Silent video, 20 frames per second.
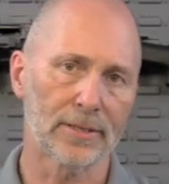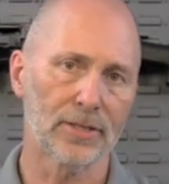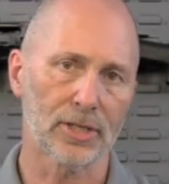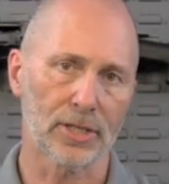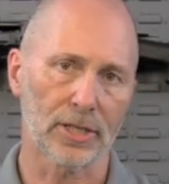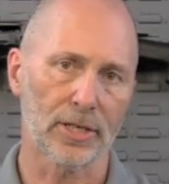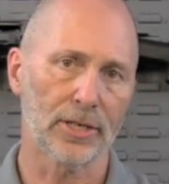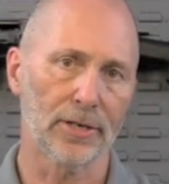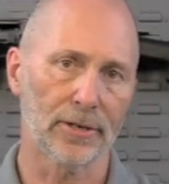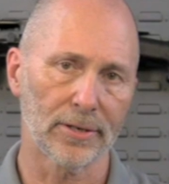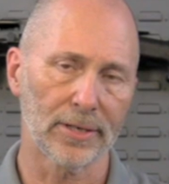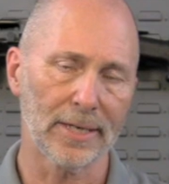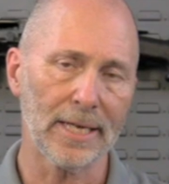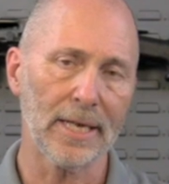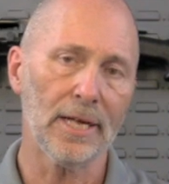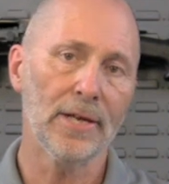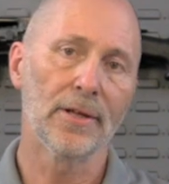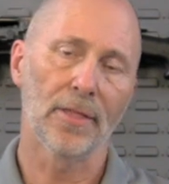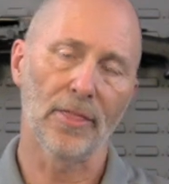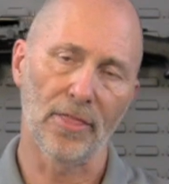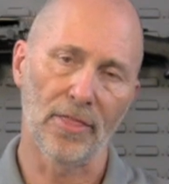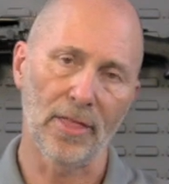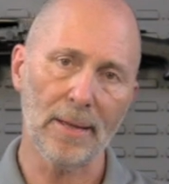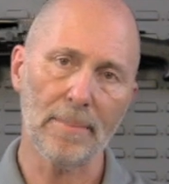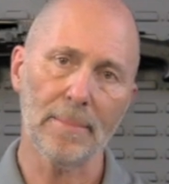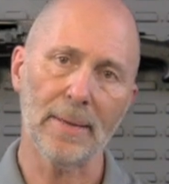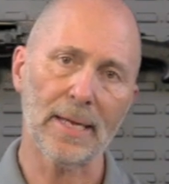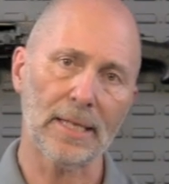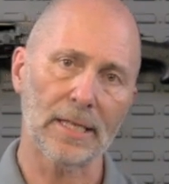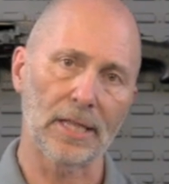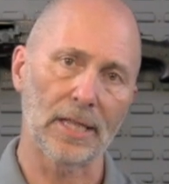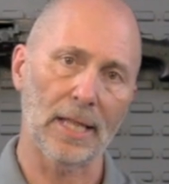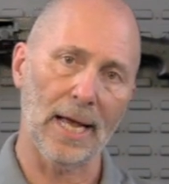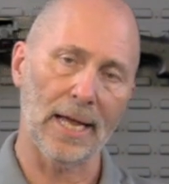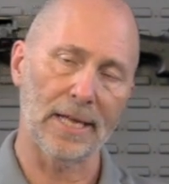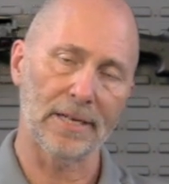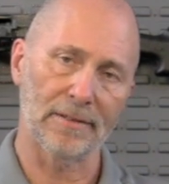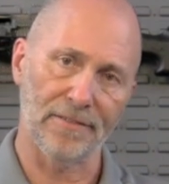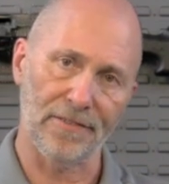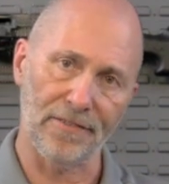Security, they make a
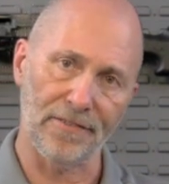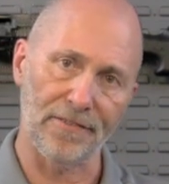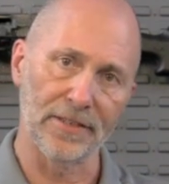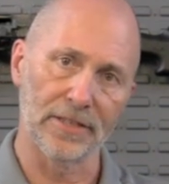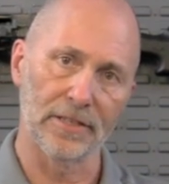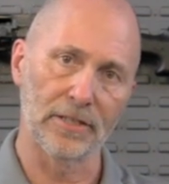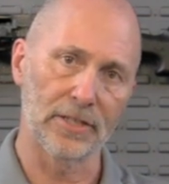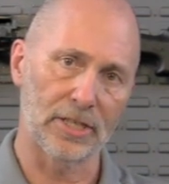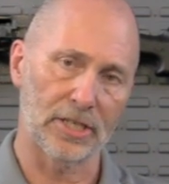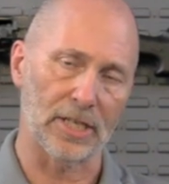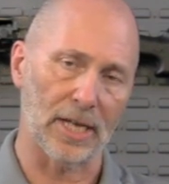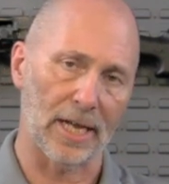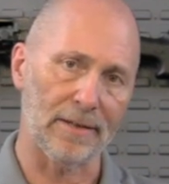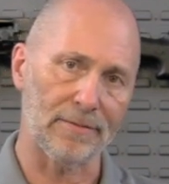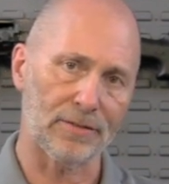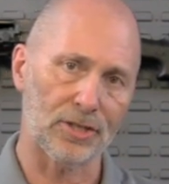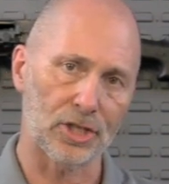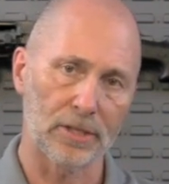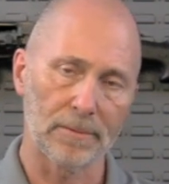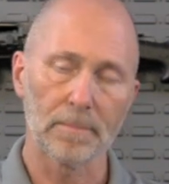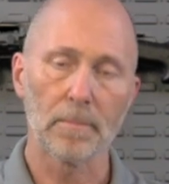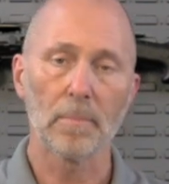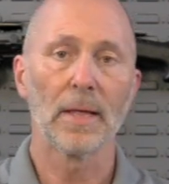line of filled safes.